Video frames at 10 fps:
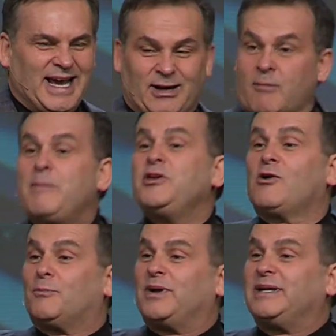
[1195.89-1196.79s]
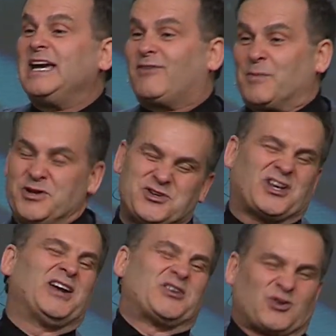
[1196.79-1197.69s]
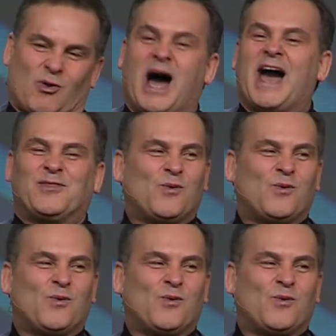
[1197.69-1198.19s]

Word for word: and or maybe you're a believer, but you just kind of try